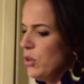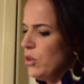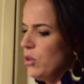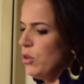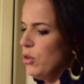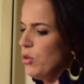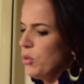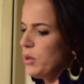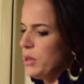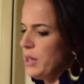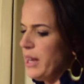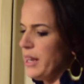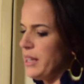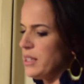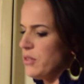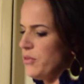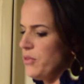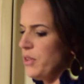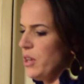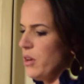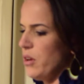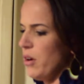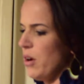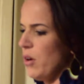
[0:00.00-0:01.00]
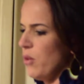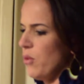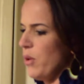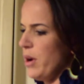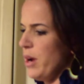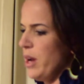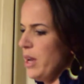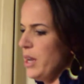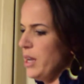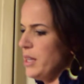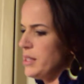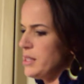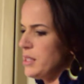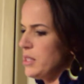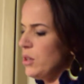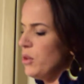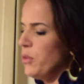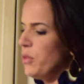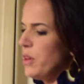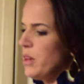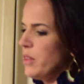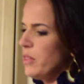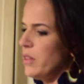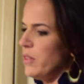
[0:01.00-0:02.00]
you would like to figure out ways, you
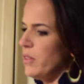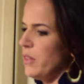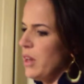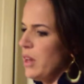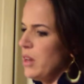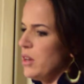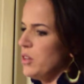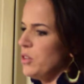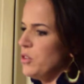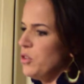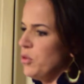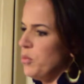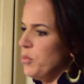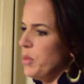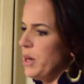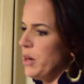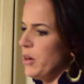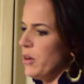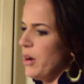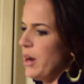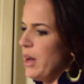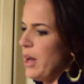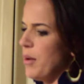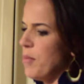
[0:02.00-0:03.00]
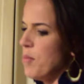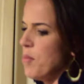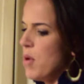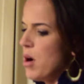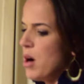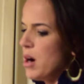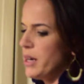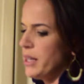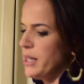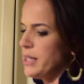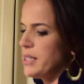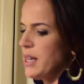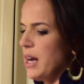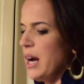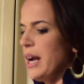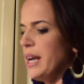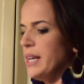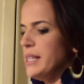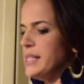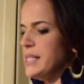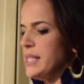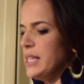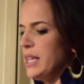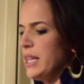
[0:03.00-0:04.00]
think that they could do better at
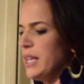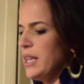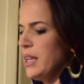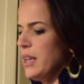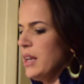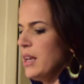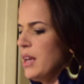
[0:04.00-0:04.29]
monetizing